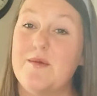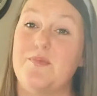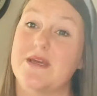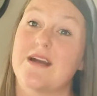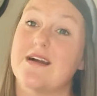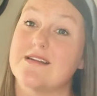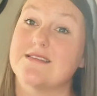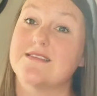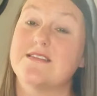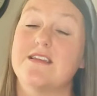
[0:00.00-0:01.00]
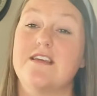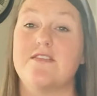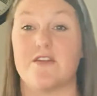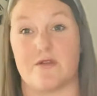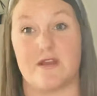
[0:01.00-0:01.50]
because
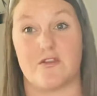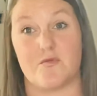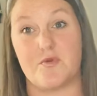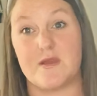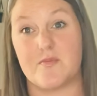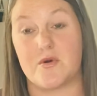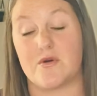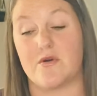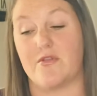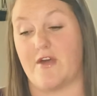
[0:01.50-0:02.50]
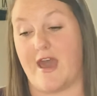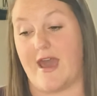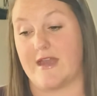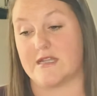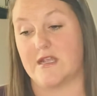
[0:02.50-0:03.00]
there were either people
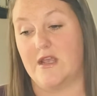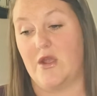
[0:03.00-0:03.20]
that